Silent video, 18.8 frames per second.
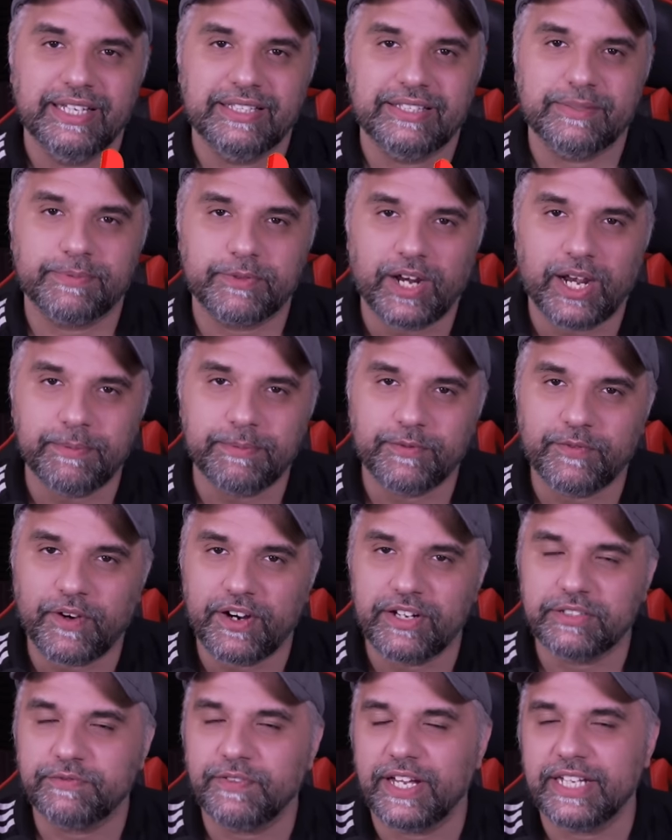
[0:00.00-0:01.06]
Subscribe to
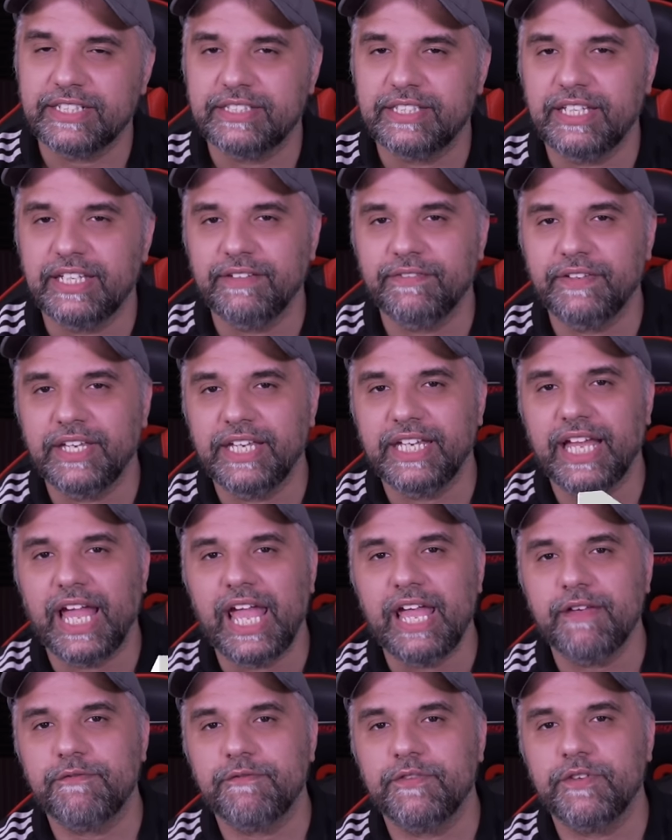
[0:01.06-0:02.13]
Forest Fan TV
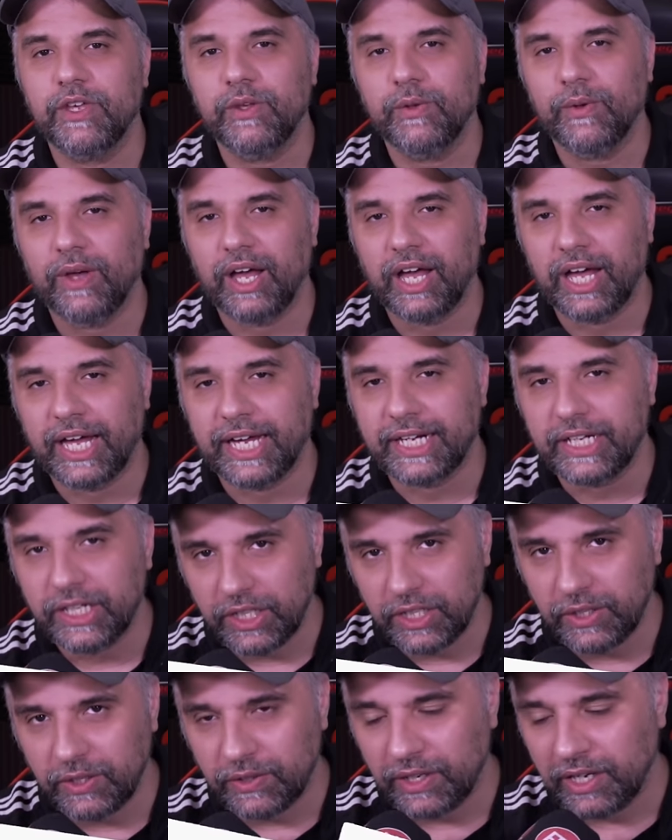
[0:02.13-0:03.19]
if you are
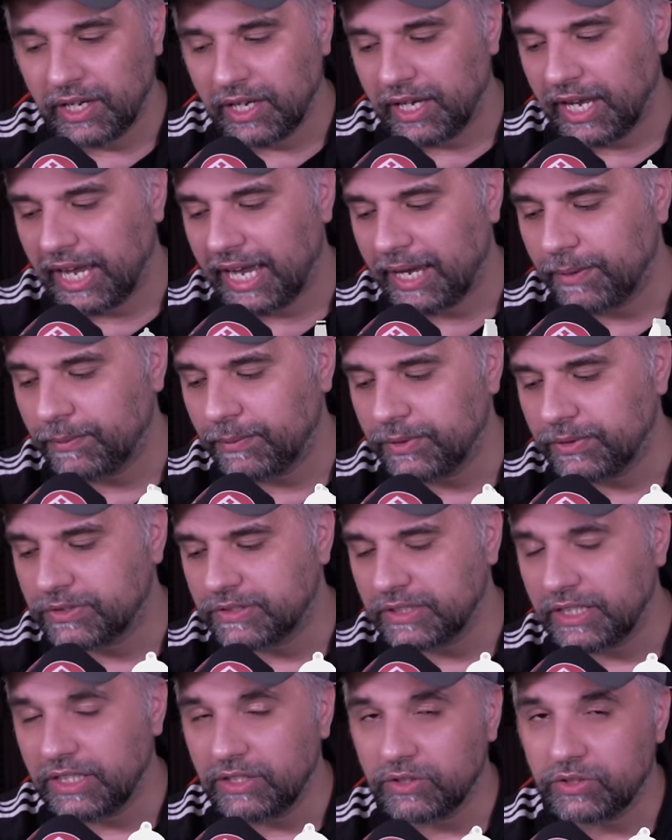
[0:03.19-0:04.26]
new. And we'll
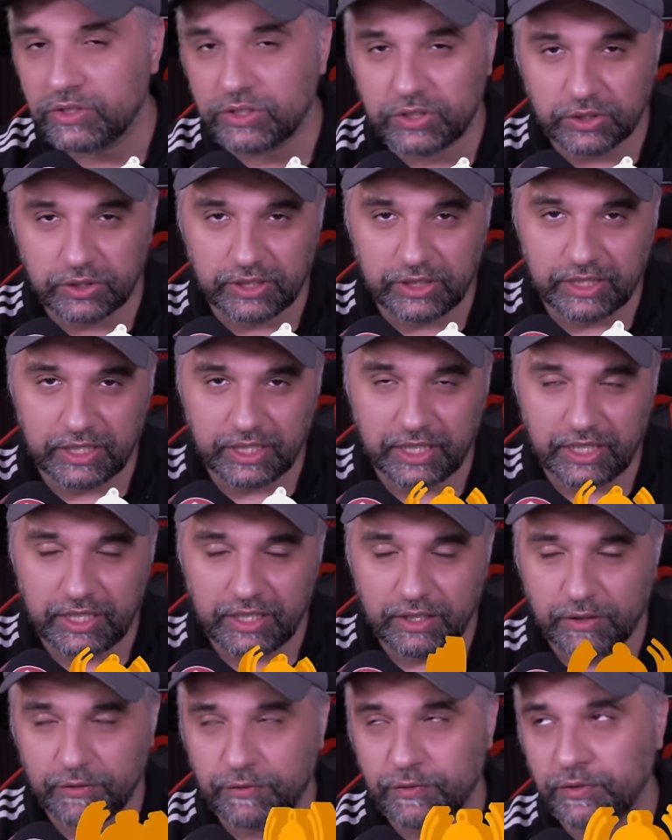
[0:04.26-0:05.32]
see you
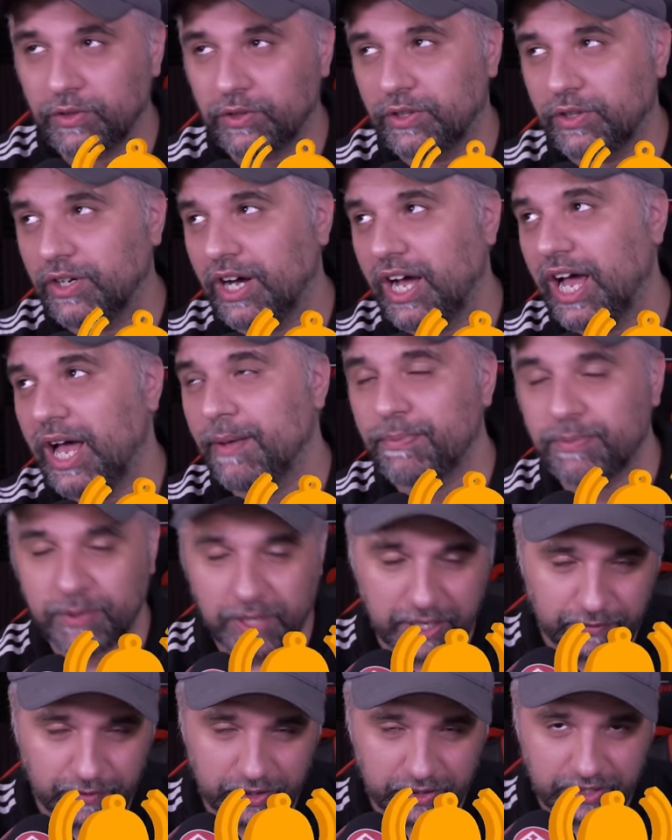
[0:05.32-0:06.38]
shortly for a
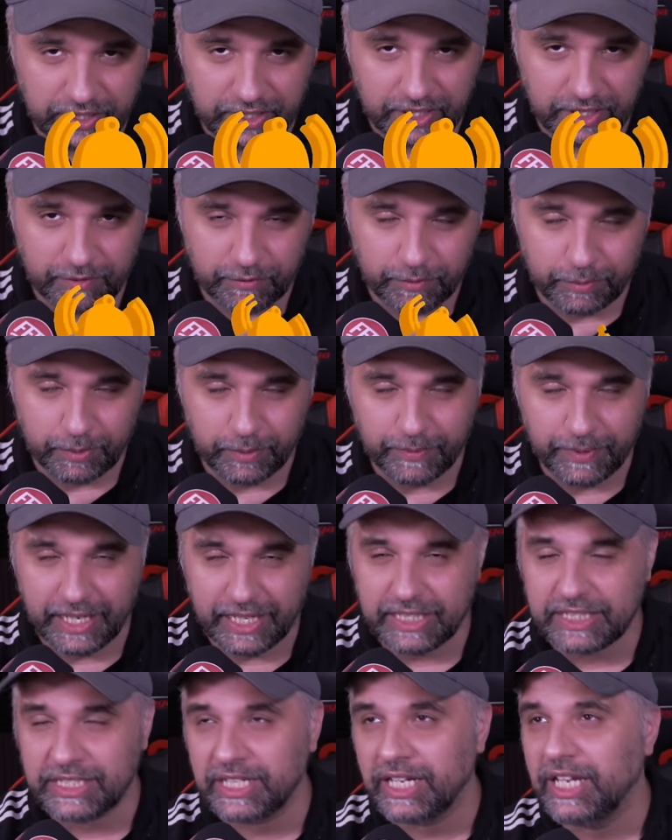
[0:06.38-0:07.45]
preview to the Liverpool
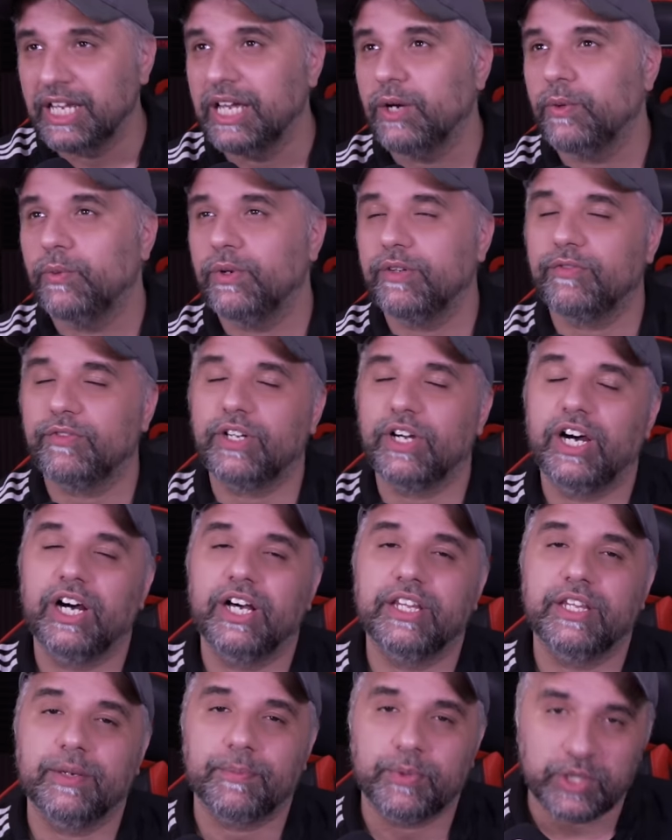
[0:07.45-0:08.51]
match. We've
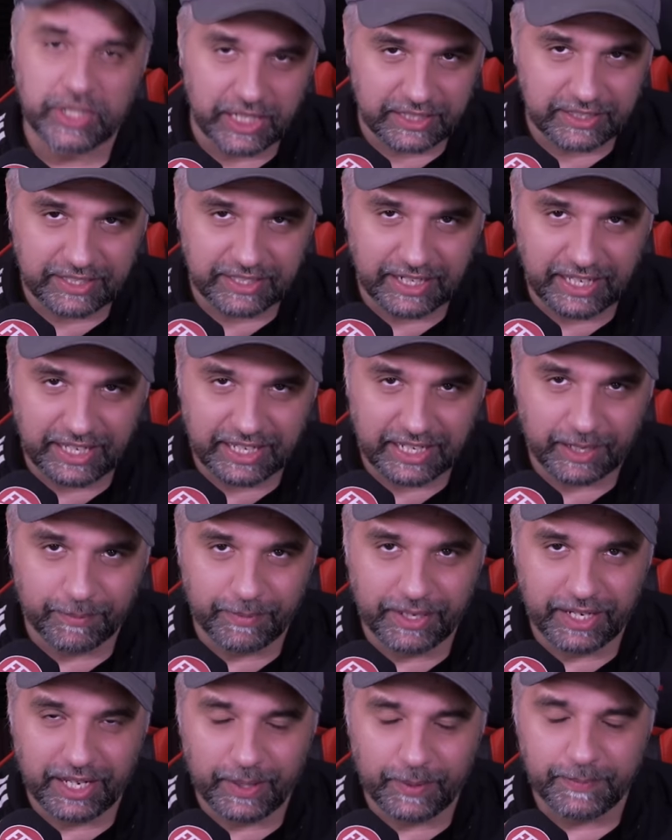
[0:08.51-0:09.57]
got the Predictor League
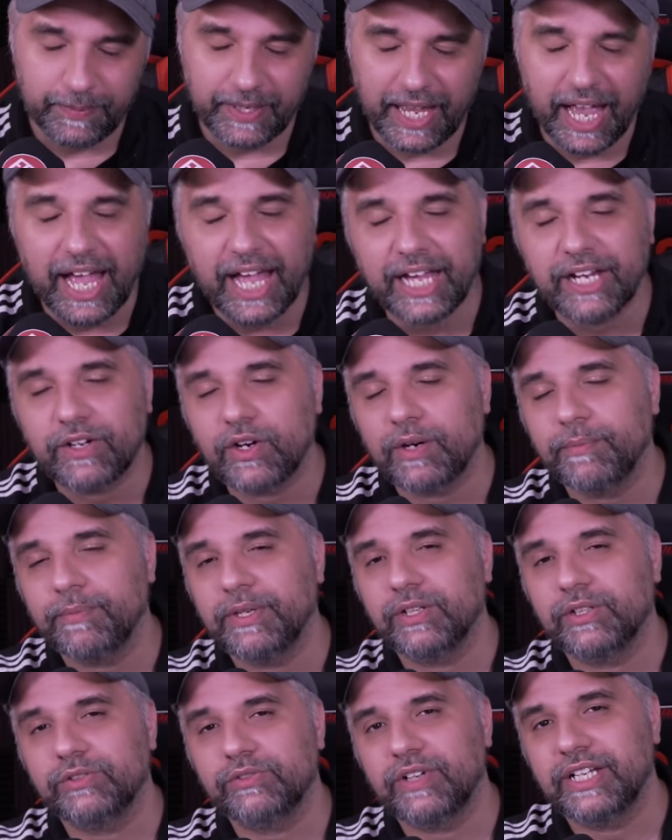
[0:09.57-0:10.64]
coming up and
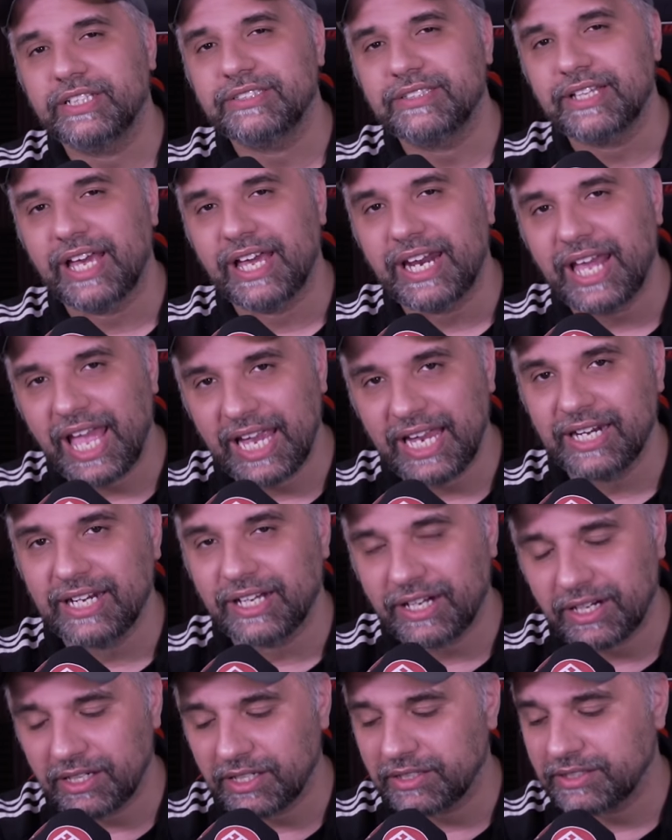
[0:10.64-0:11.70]
Grumpy Old Reds at 8
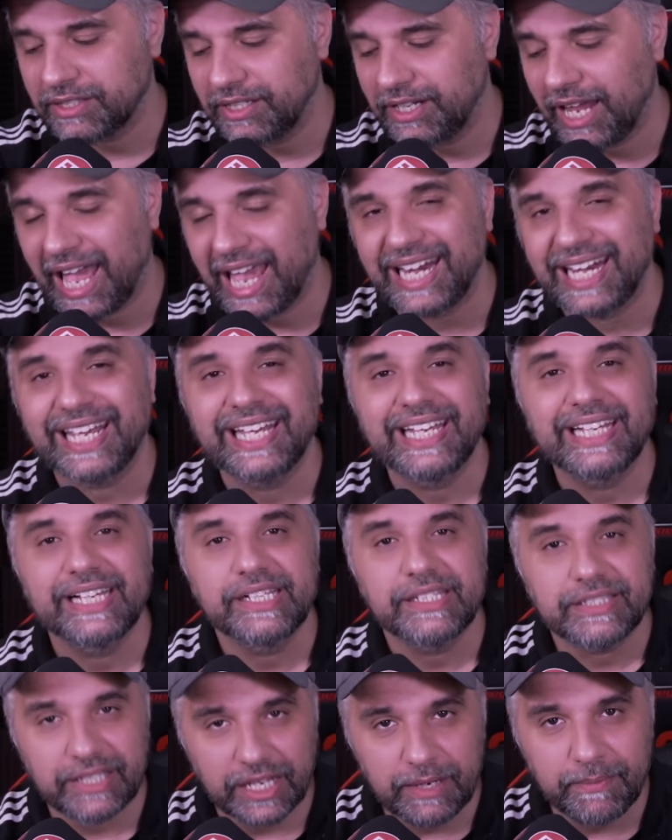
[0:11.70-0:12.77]
o'clock tonight.
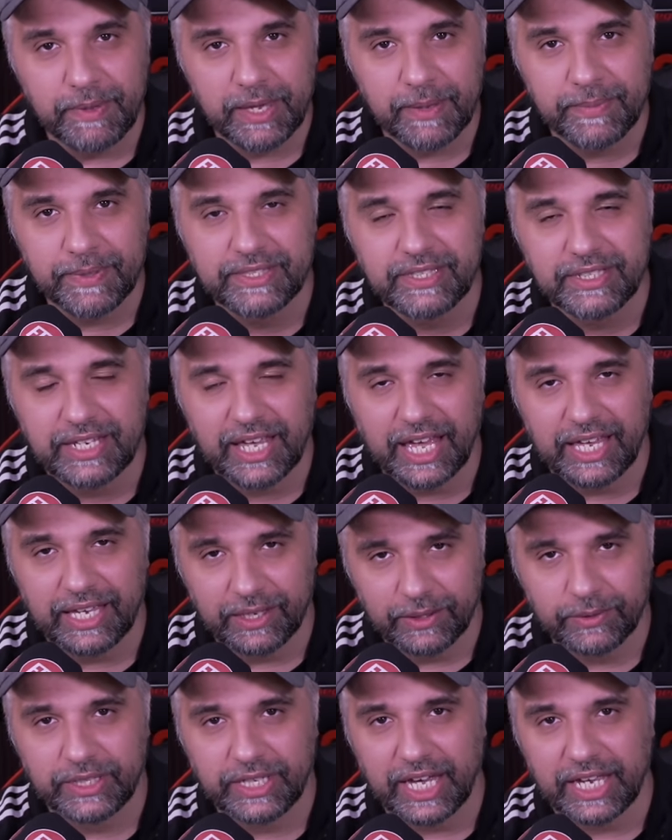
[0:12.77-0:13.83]
It's going to be a busy
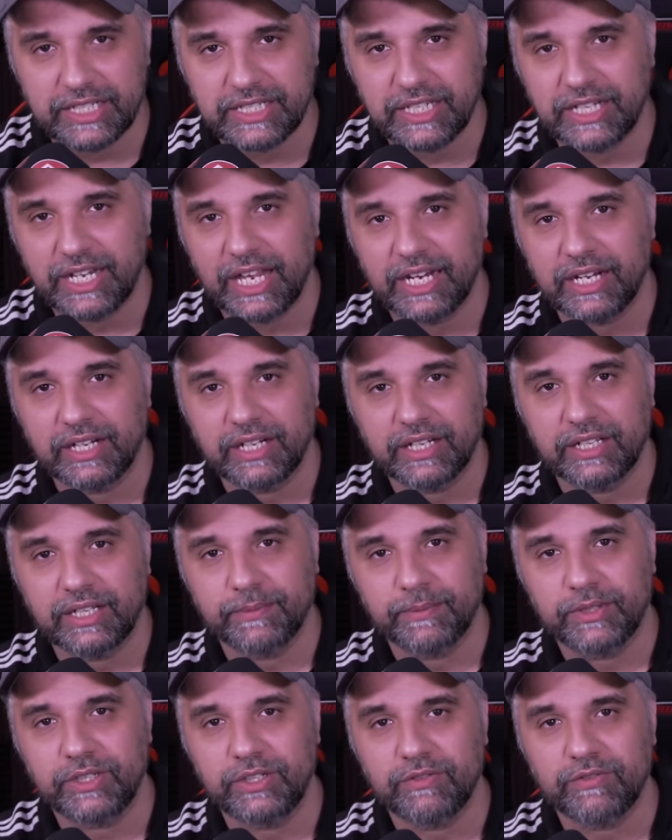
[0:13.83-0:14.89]
day. We'll catch you then.
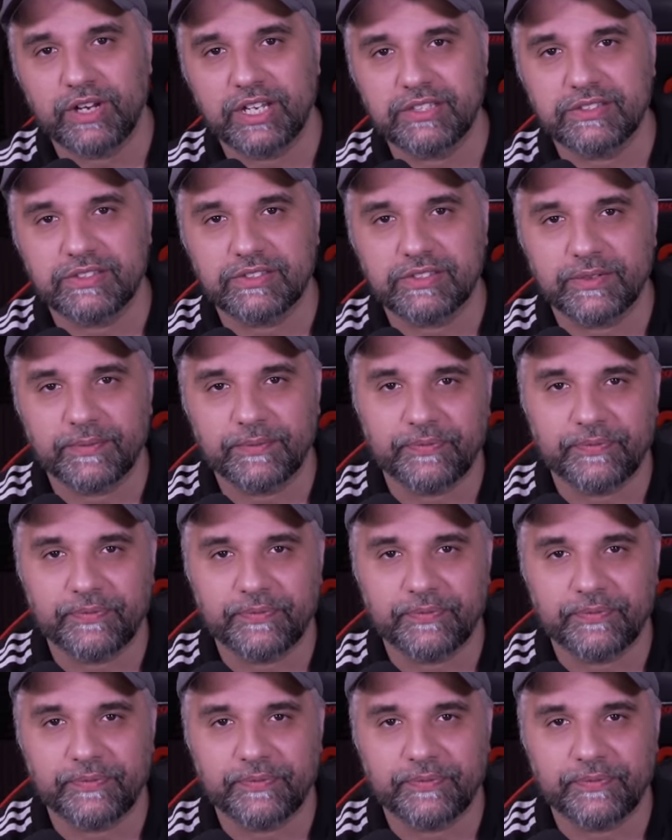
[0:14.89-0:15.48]
Come on, you Reds.